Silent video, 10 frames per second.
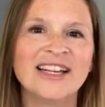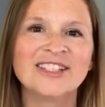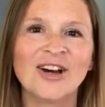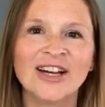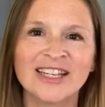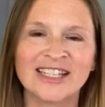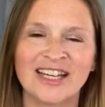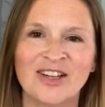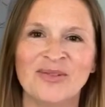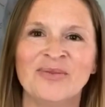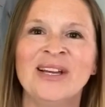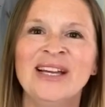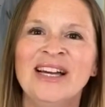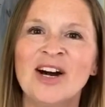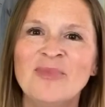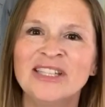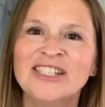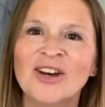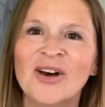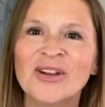in talking to him, Ahmed
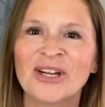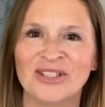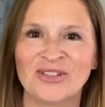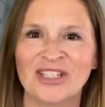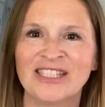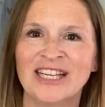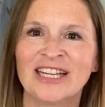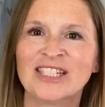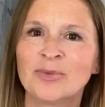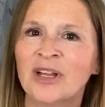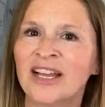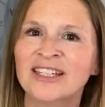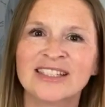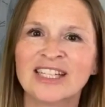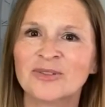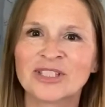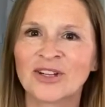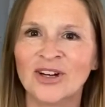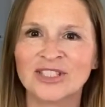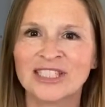saw their interest and explained that it was
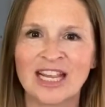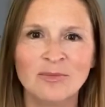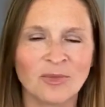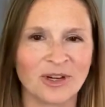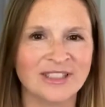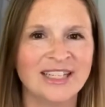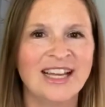called a tambour